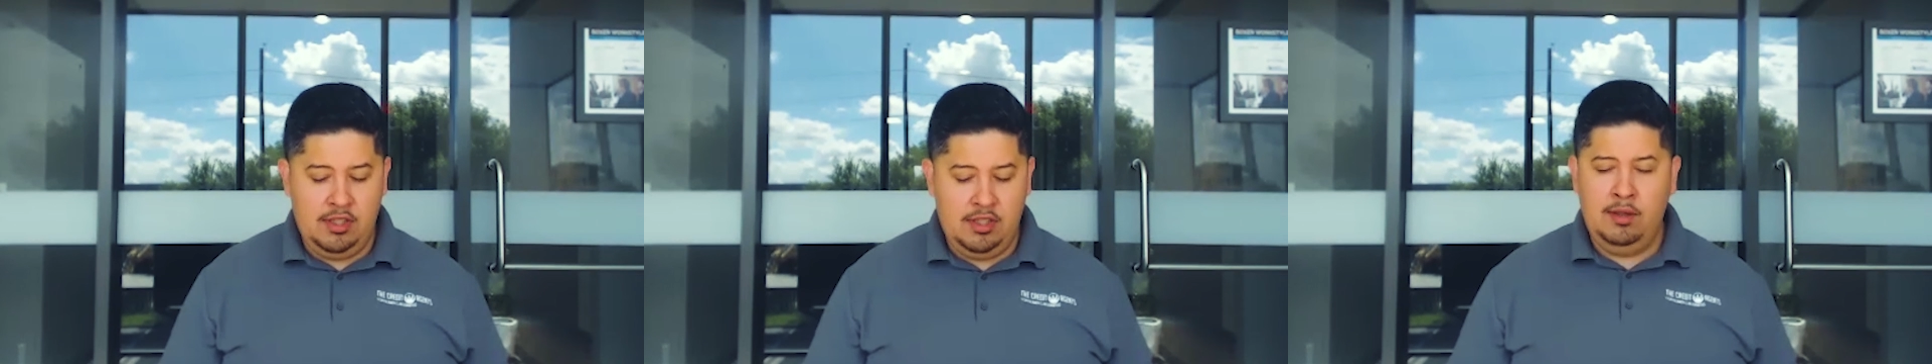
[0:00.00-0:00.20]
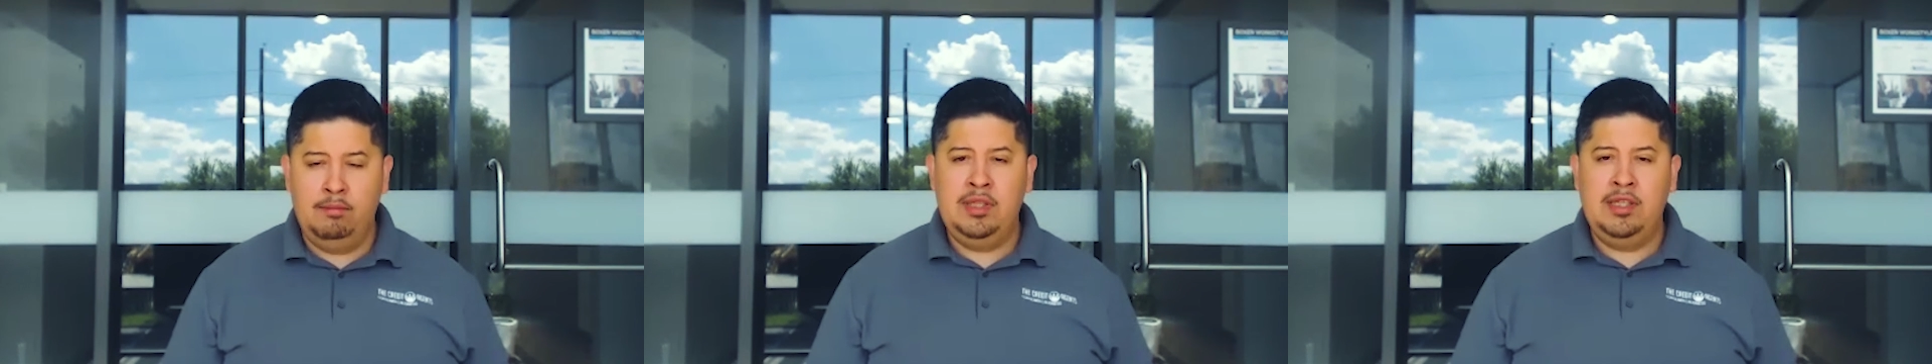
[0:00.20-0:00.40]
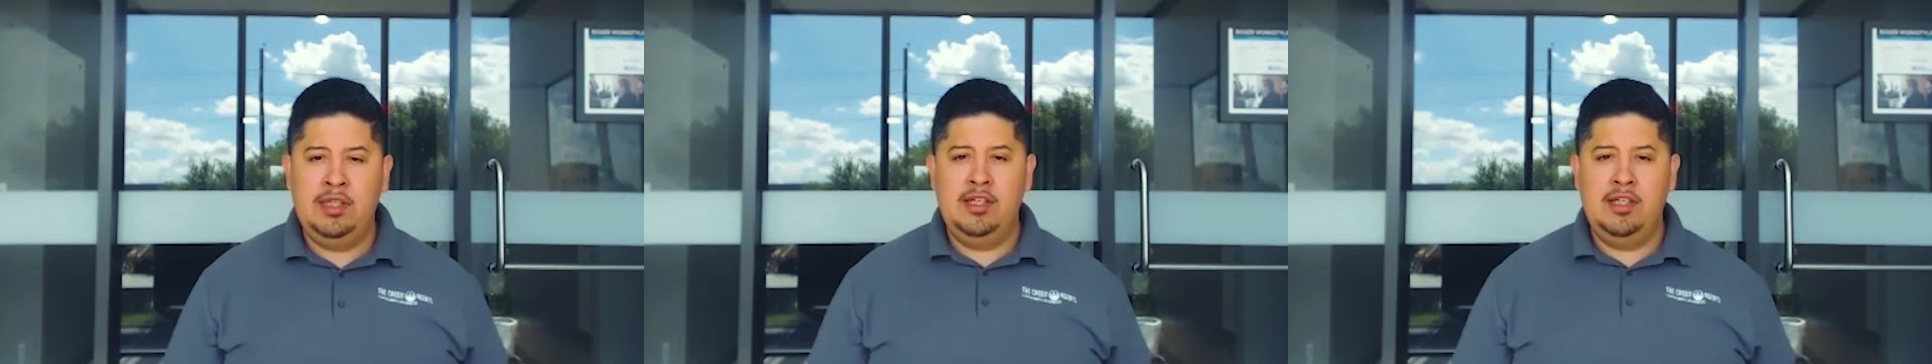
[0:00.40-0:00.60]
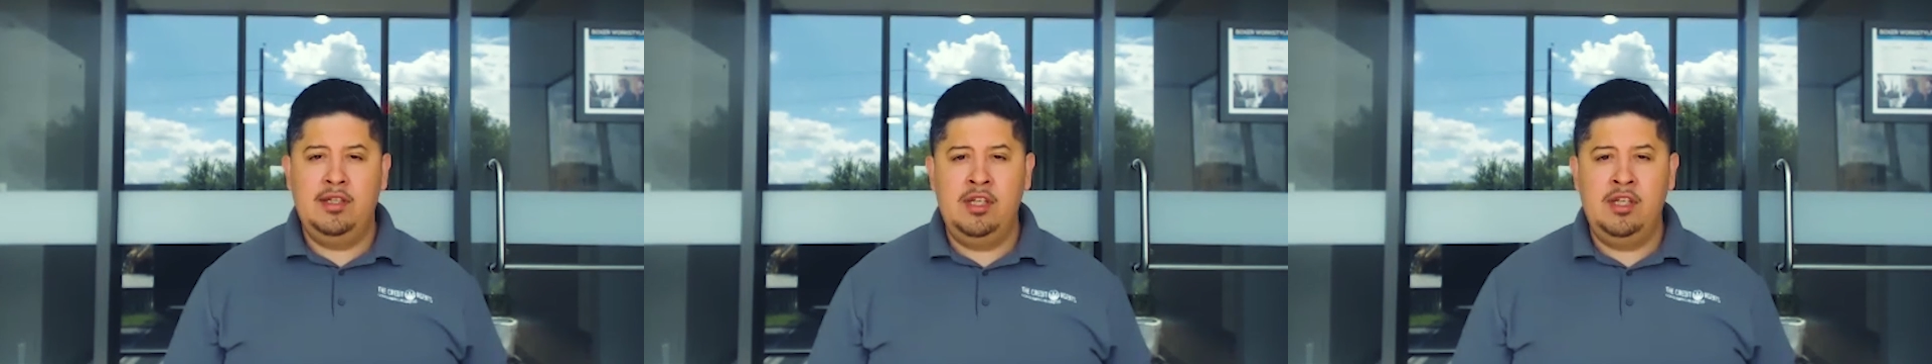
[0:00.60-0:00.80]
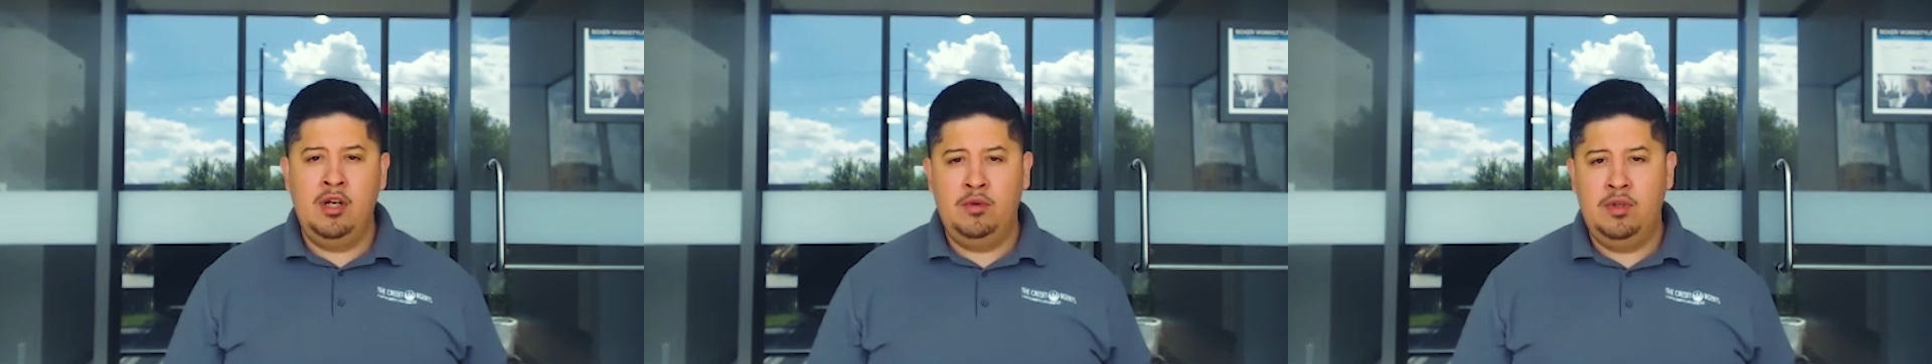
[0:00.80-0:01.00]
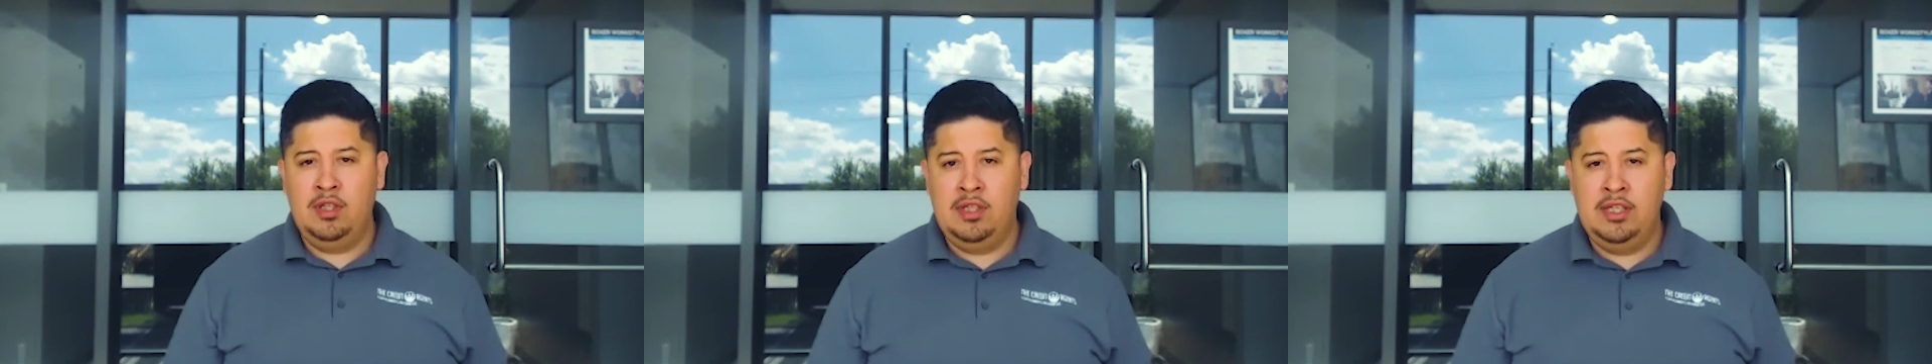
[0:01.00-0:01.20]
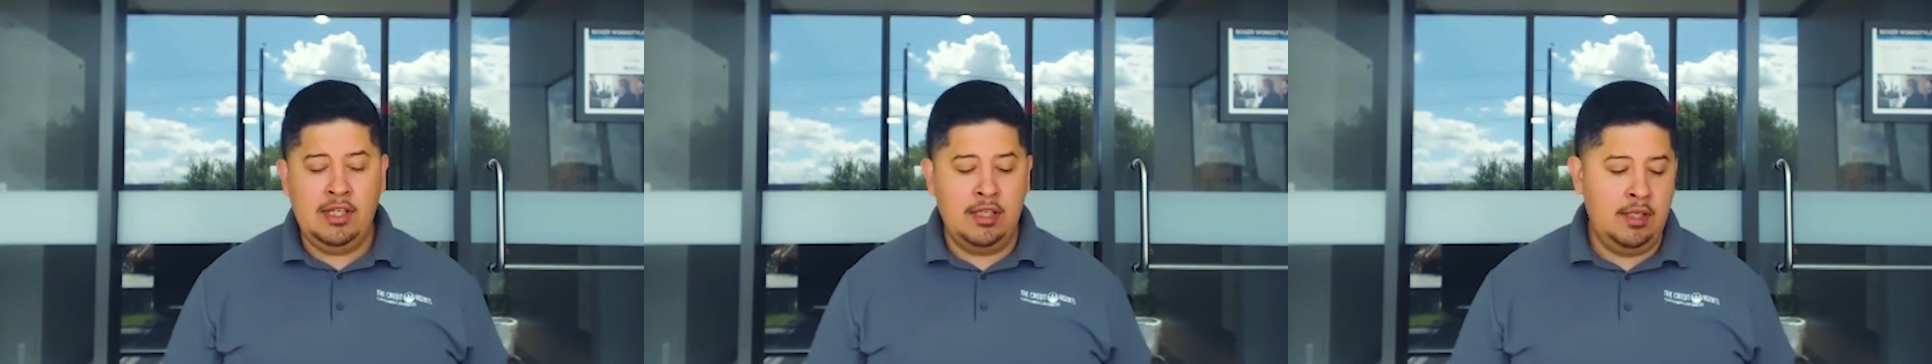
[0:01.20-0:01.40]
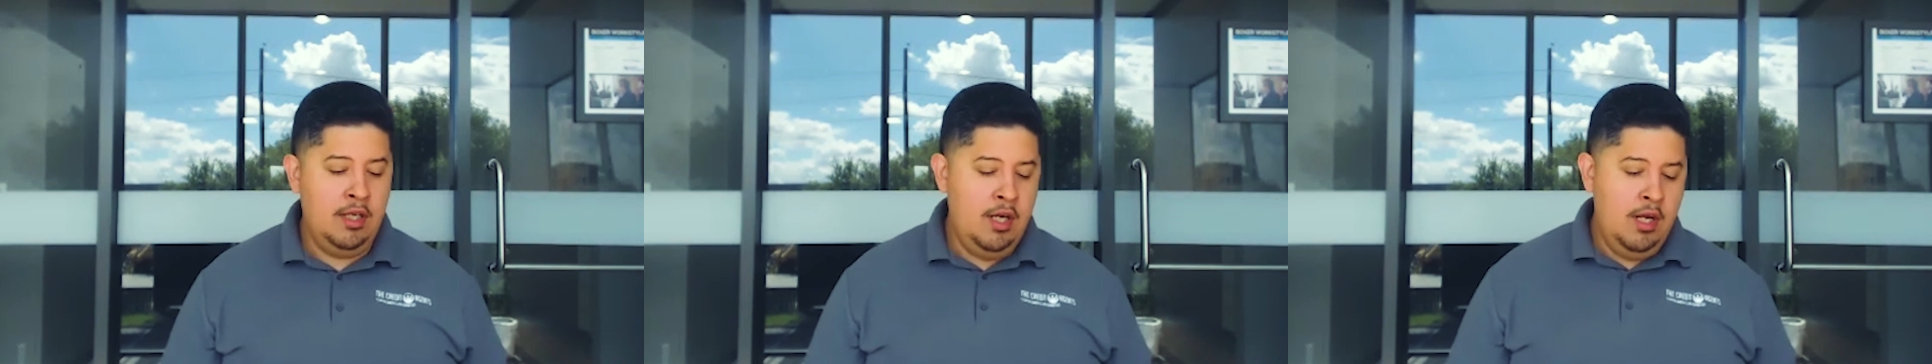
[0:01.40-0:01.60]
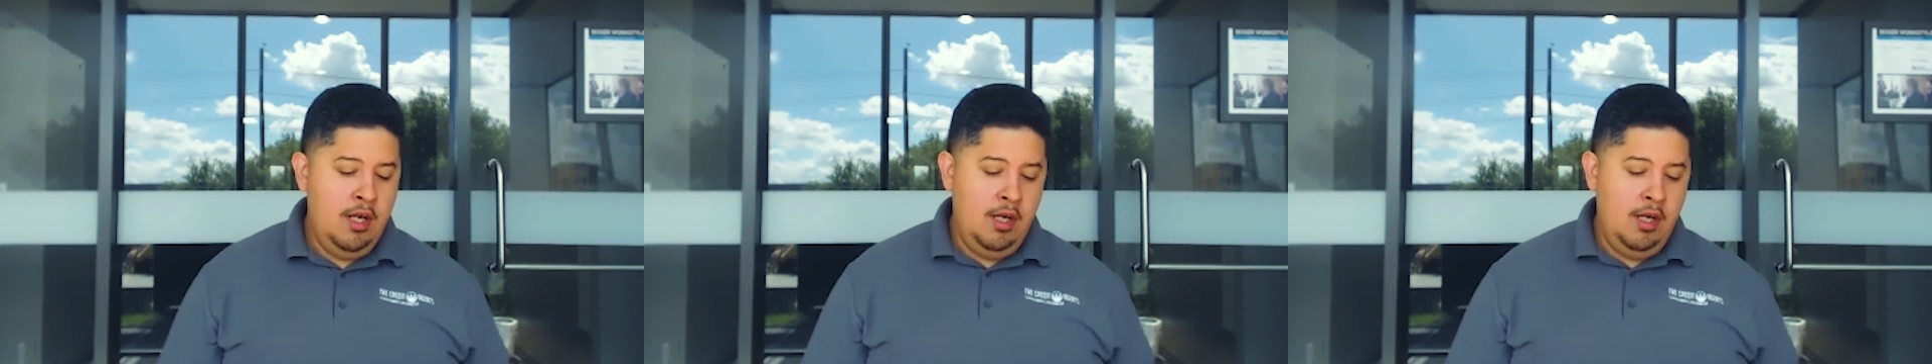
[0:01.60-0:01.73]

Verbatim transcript: just completely you know deleted